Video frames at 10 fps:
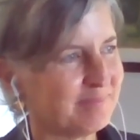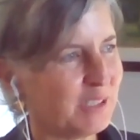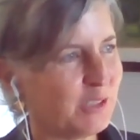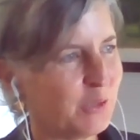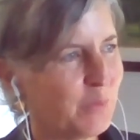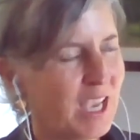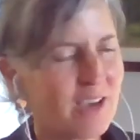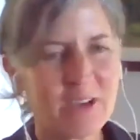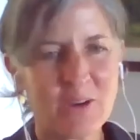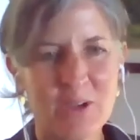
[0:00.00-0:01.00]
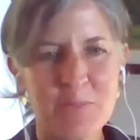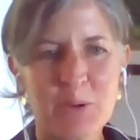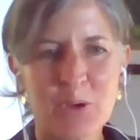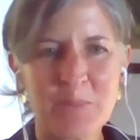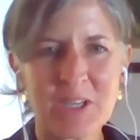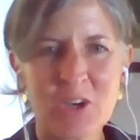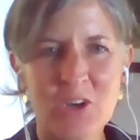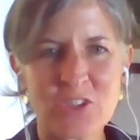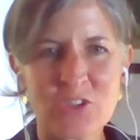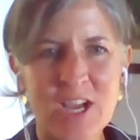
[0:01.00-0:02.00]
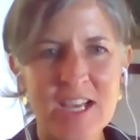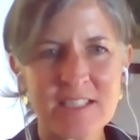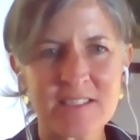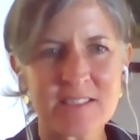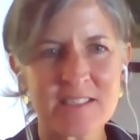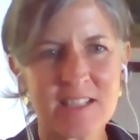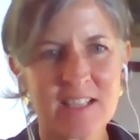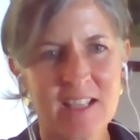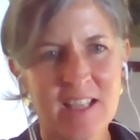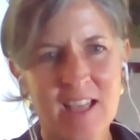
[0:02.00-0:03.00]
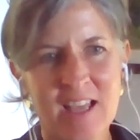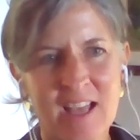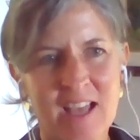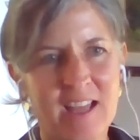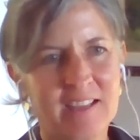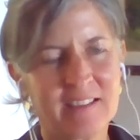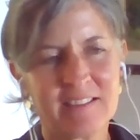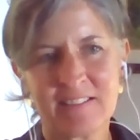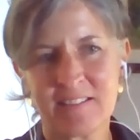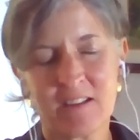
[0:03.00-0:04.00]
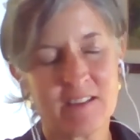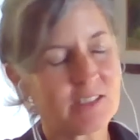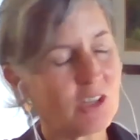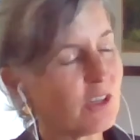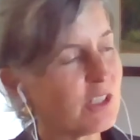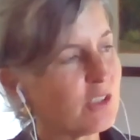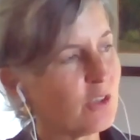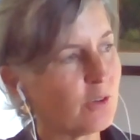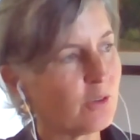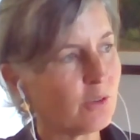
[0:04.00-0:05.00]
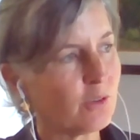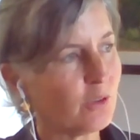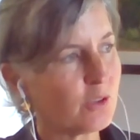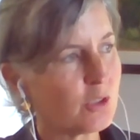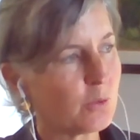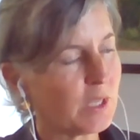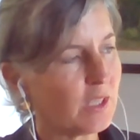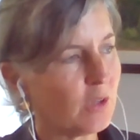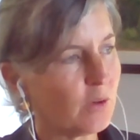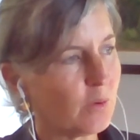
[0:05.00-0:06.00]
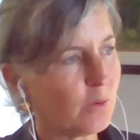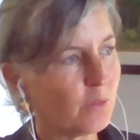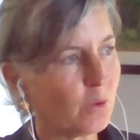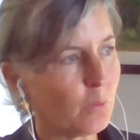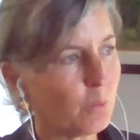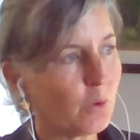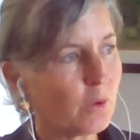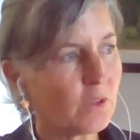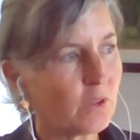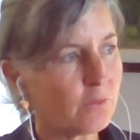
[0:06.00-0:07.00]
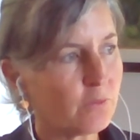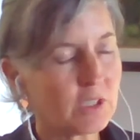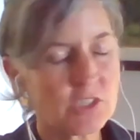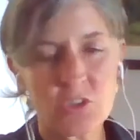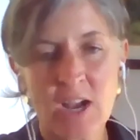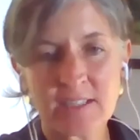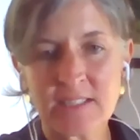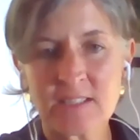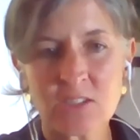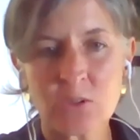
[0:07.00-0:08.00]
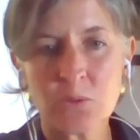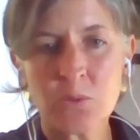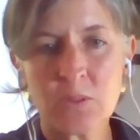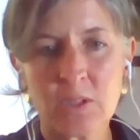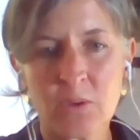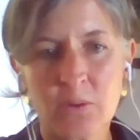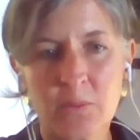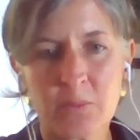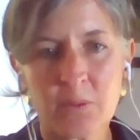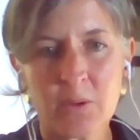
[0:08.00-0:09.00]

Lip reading: know, we have our employment contracts, and as long as you're doing your work that you're contracted to do, that you're